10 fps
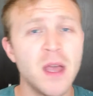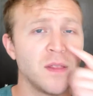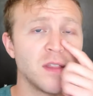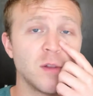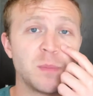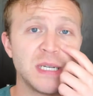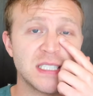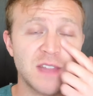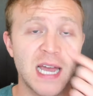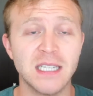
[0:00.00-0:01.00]
The other piece of
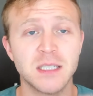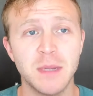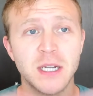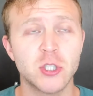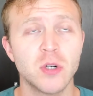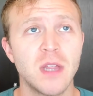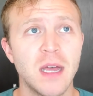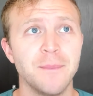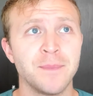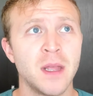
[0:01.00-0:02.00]
that is to make sure
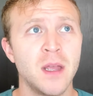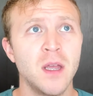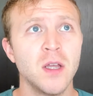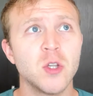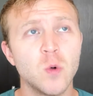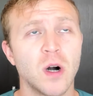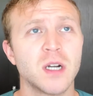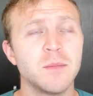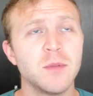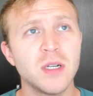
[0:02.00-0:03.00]
that you are
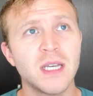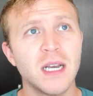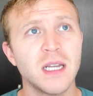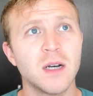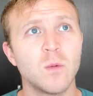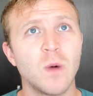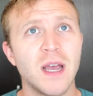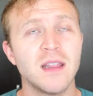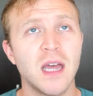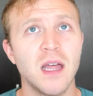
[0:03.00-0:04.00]
communicating in a way
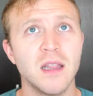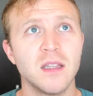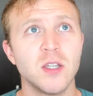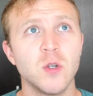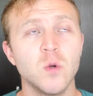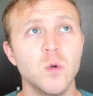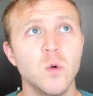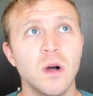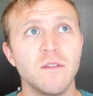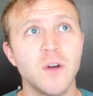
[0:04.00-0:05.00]
that
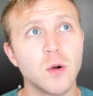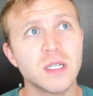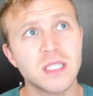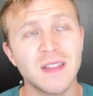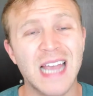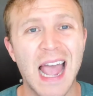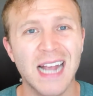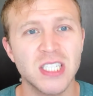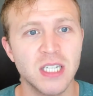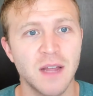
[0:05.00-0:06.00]
you focus on the
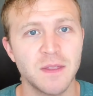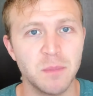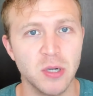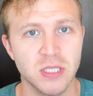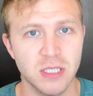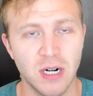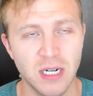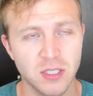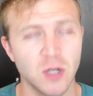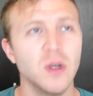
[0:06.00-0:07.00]
action, not the person, right?
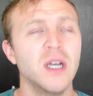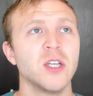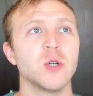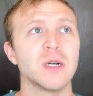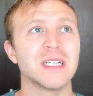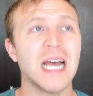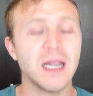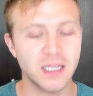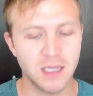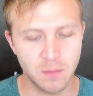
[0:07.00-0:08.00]
So you are
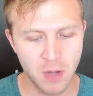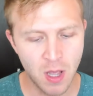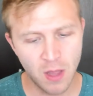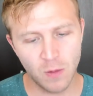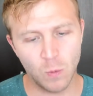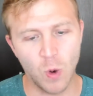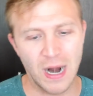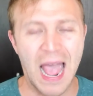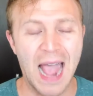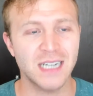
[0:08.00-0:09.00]
telling them what
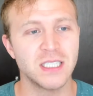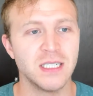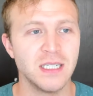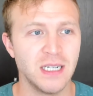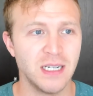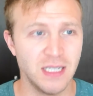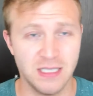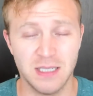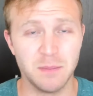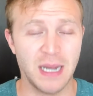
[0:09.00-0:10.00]
action
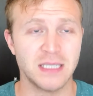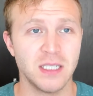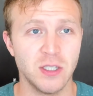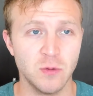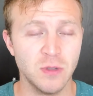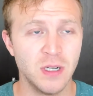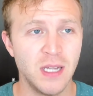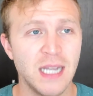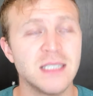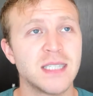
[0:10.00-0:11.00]
is impacting you
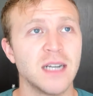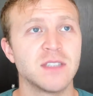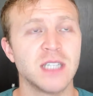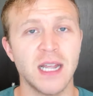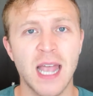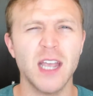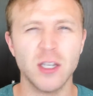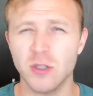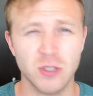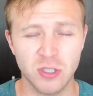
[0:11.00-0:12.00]
instead of saying, hey,
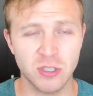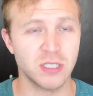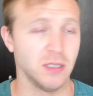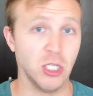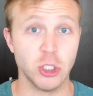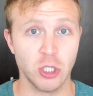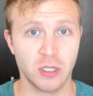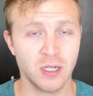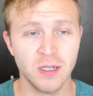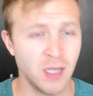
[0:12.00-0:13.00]
you're just a
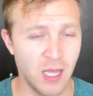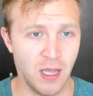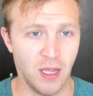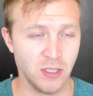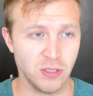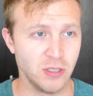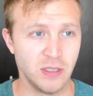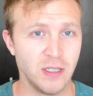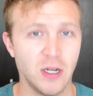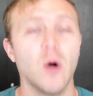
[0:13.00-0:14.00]
jerk, and
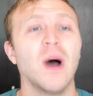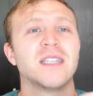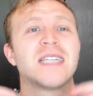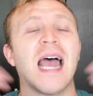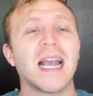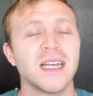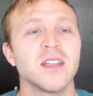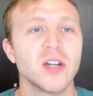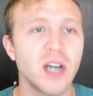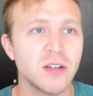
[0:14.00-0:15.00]
attacking their
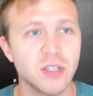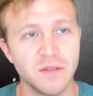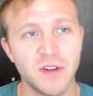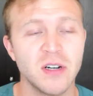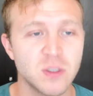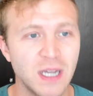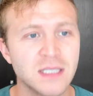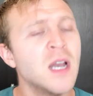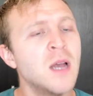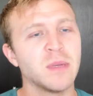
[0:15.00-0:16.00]
character in various ways,
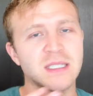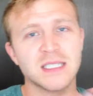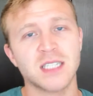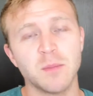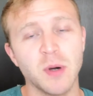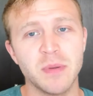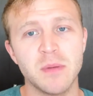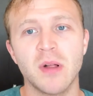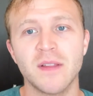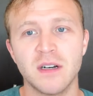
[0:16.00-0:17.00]
because that's going to put people
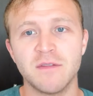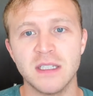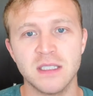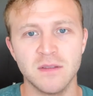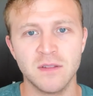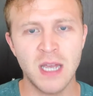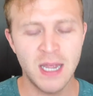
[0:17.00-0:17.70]
on the defensive.